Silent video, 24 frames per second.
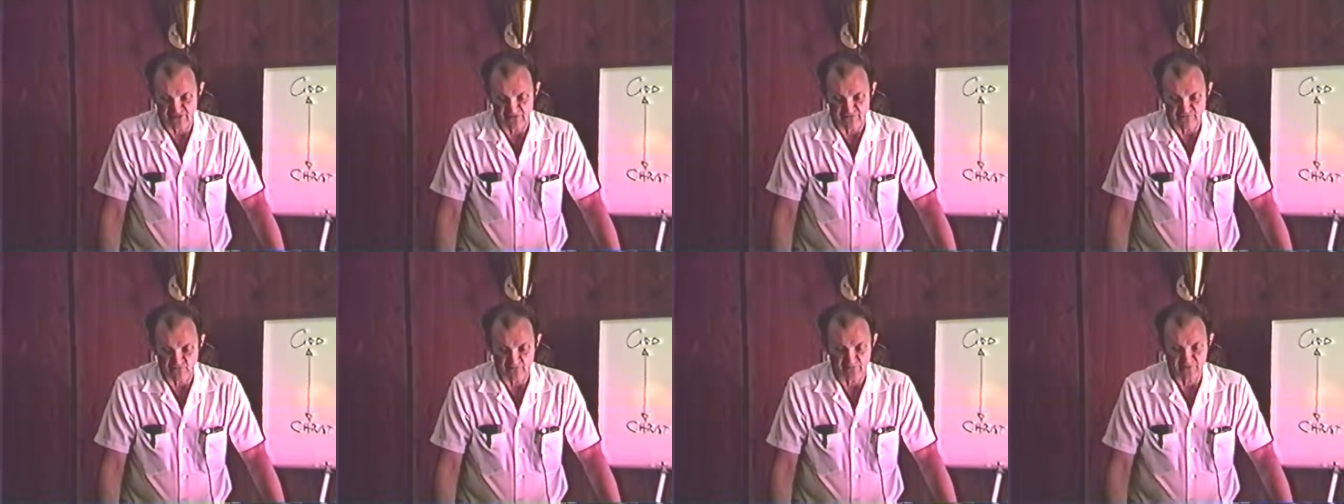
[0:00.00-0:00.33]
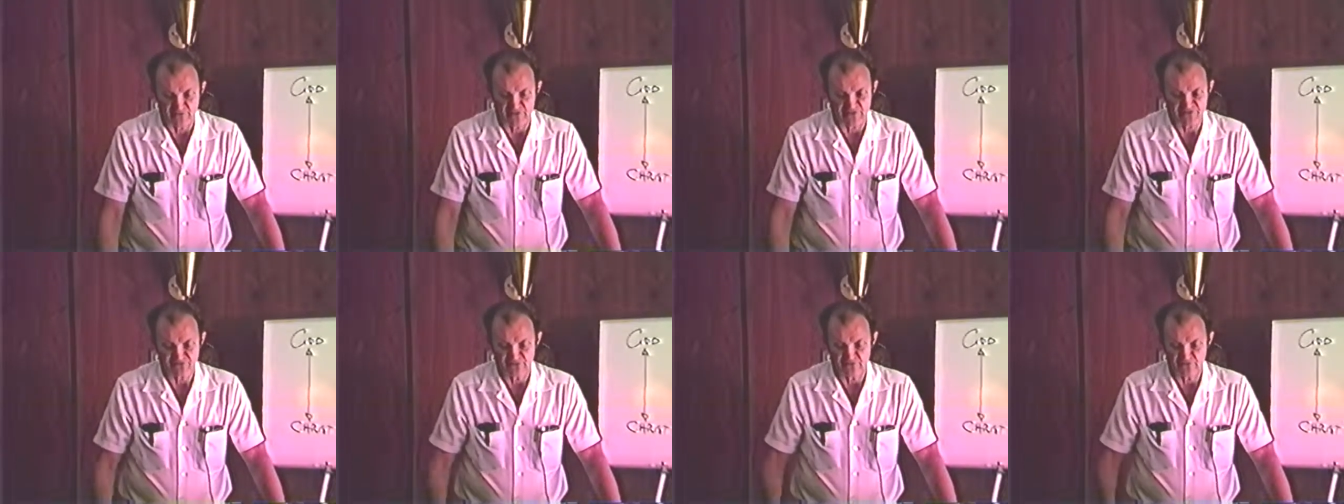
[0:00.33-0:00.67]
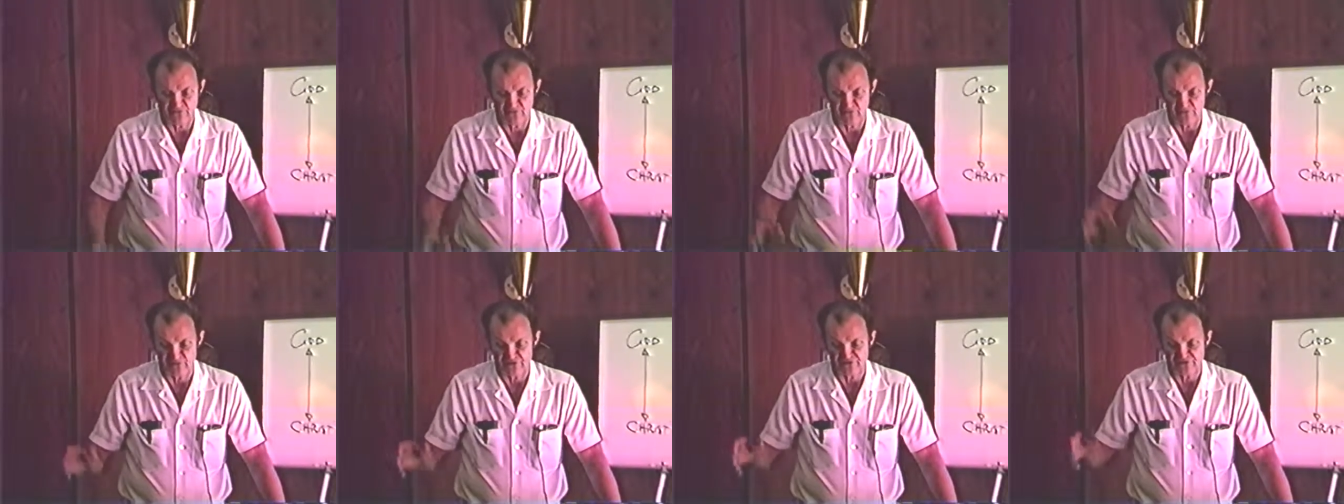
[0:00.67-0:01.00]
have you been
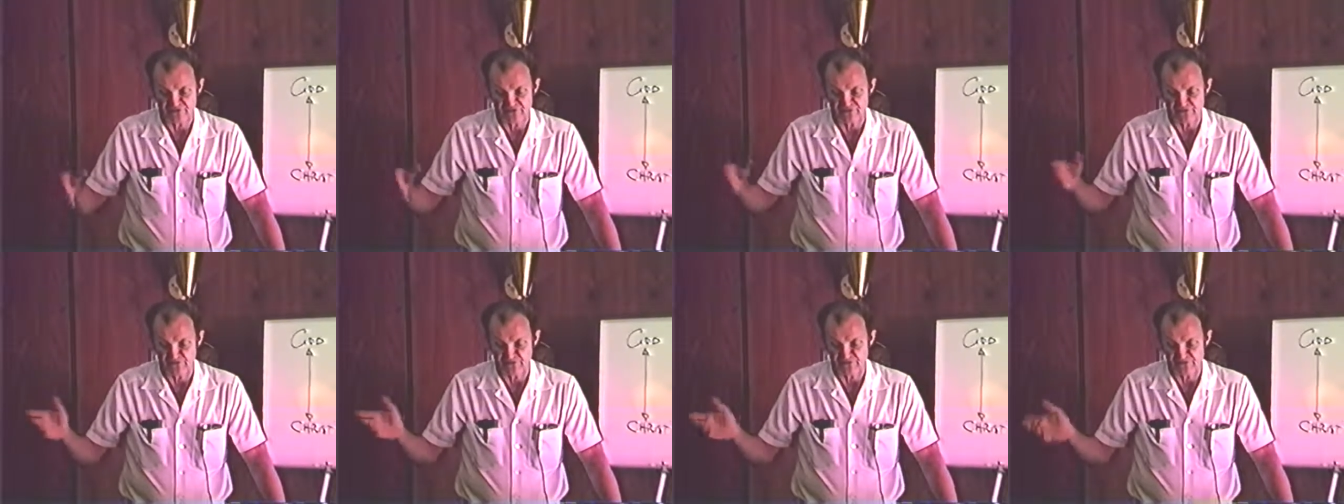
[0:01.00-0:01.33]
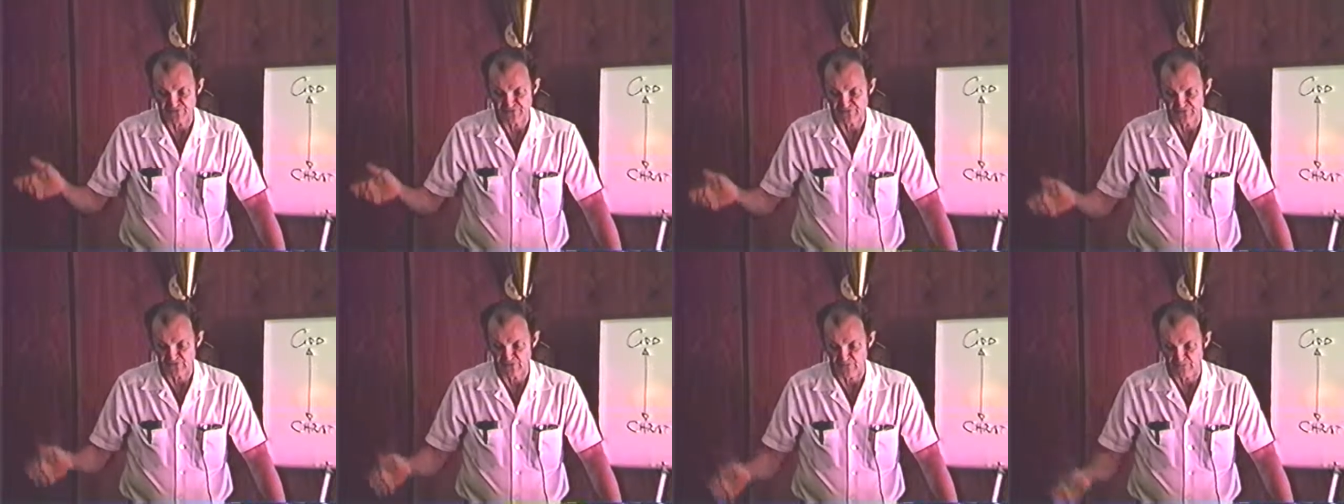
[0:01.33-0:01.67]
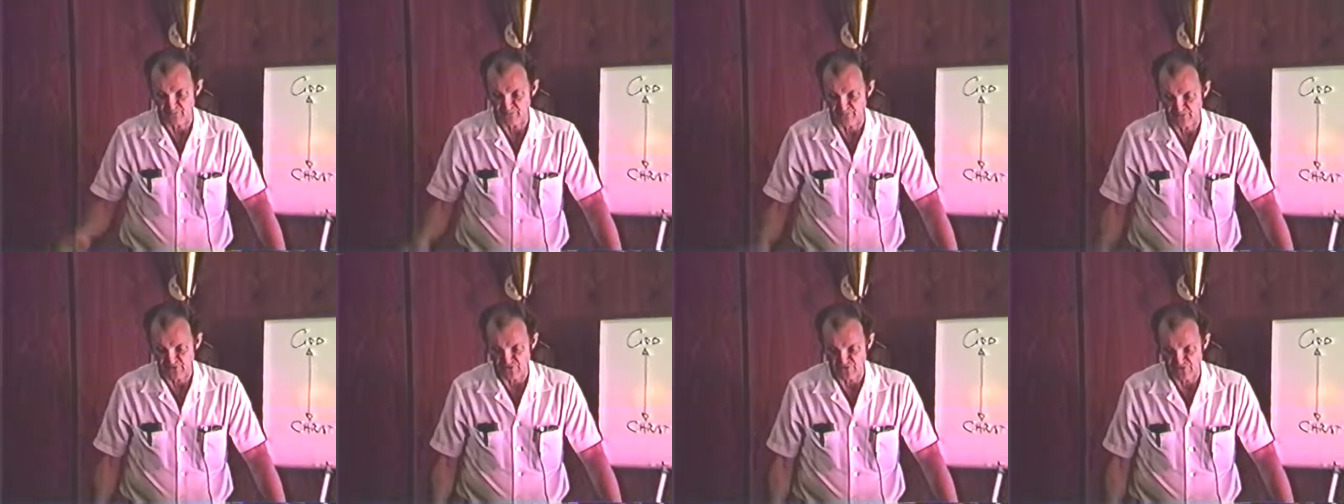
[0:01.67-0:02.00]
listening to this, this uh,
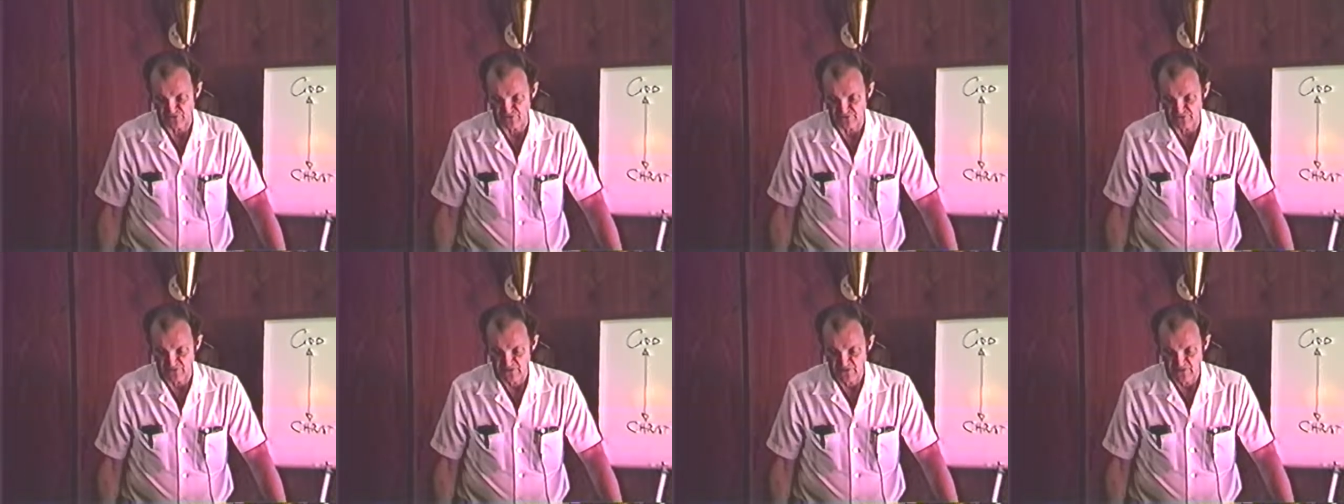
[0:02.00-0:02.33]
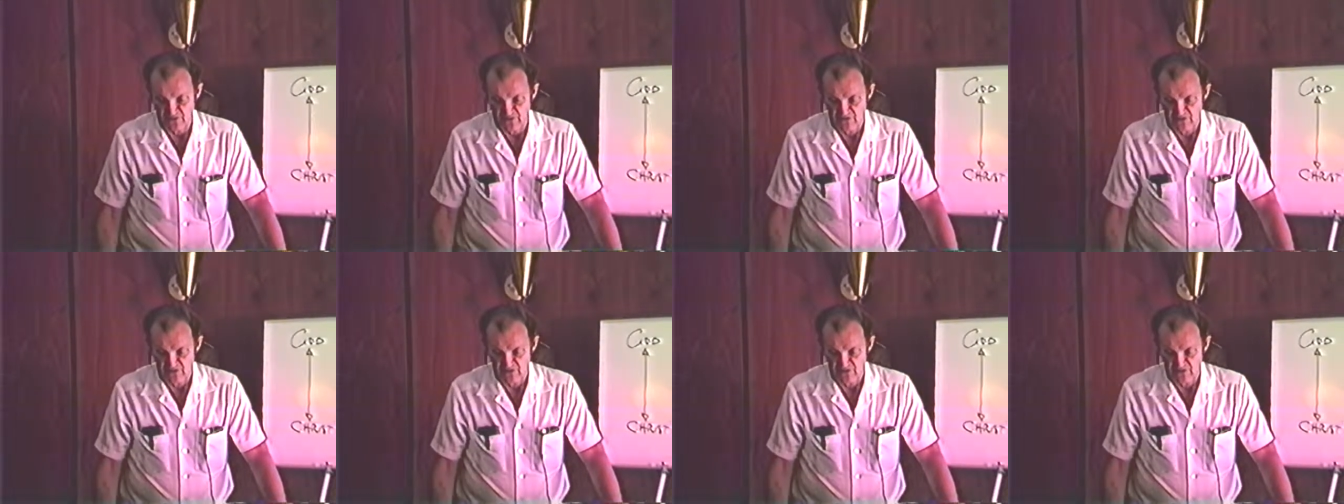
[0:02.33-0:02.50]
preacher?